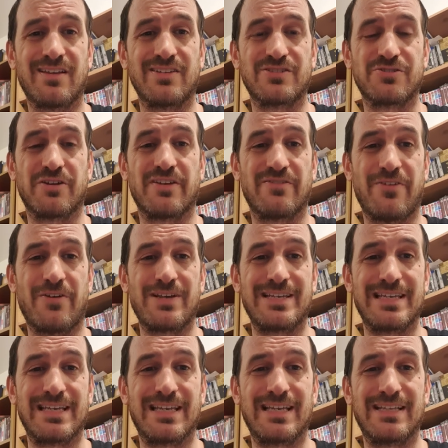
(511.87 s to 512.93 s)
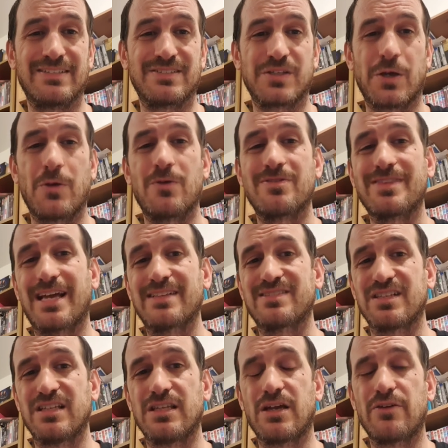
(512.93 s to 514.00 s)
trying to find it. So that's
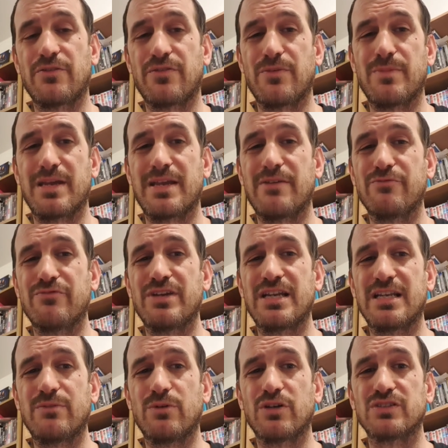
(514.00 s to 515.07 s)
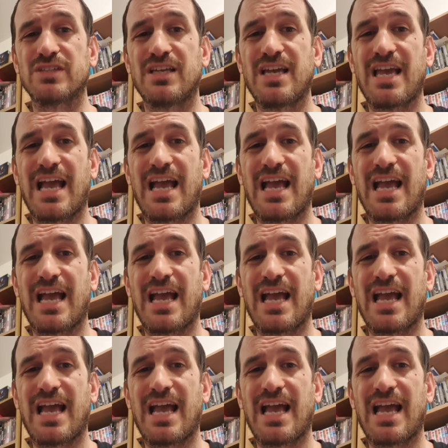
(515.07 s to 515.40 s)
a low for me. It really was.